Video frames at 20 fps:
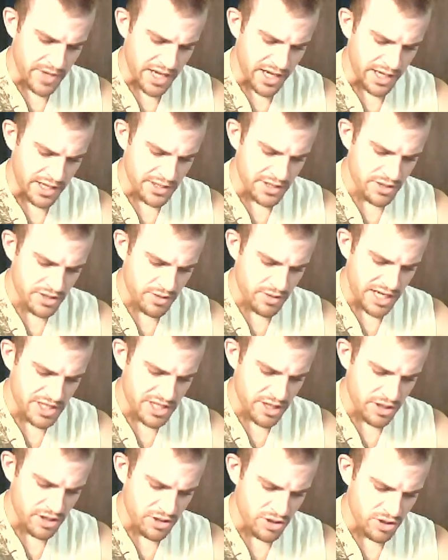mane,
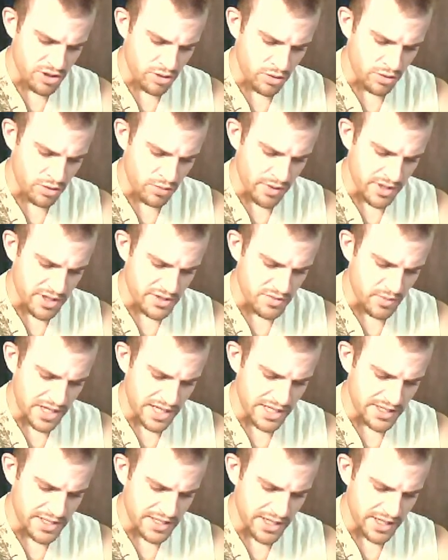scratch at her shoulder with his
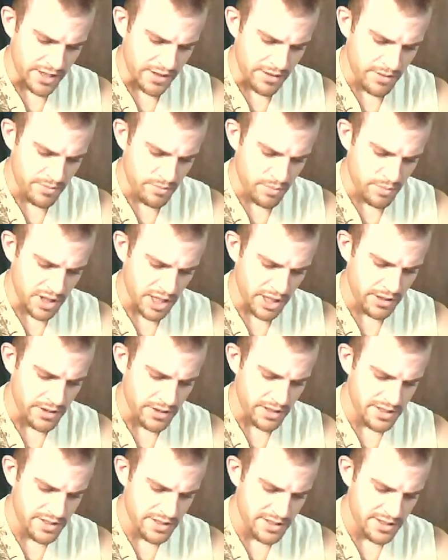white teeth, pluck
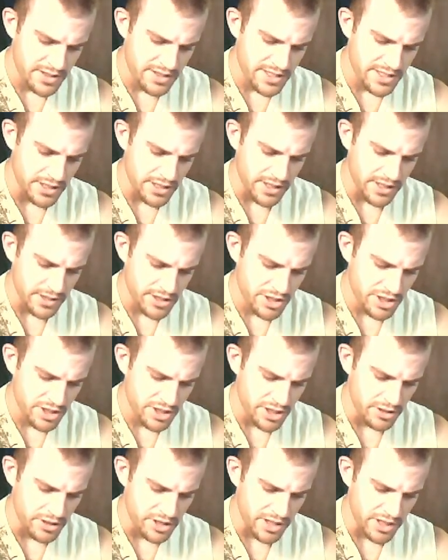the silk
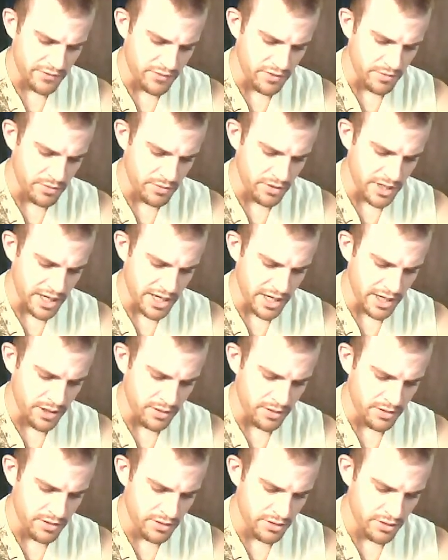kerchief from her
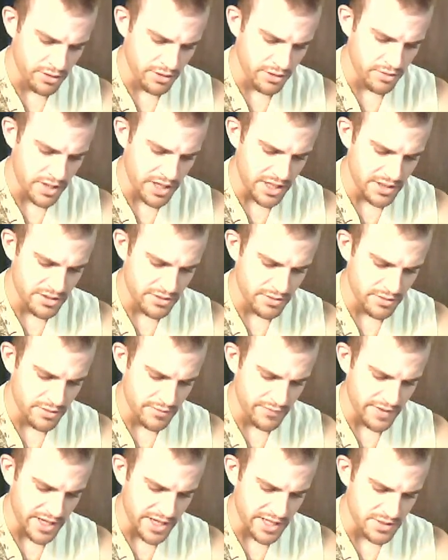hair, look right into her
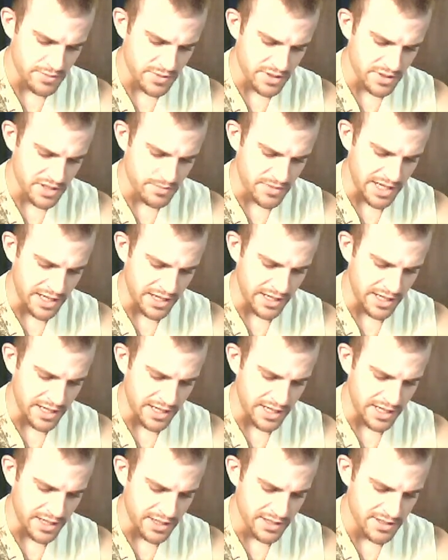face with smiling
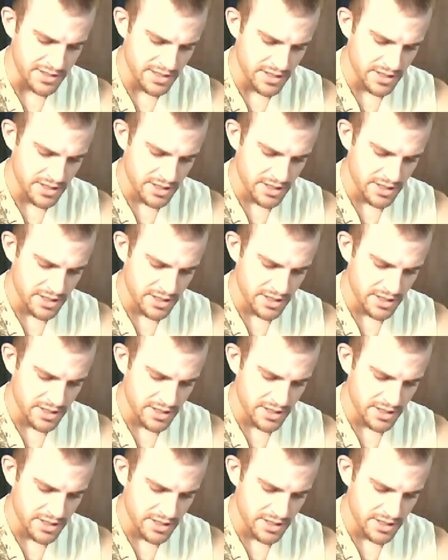eyes,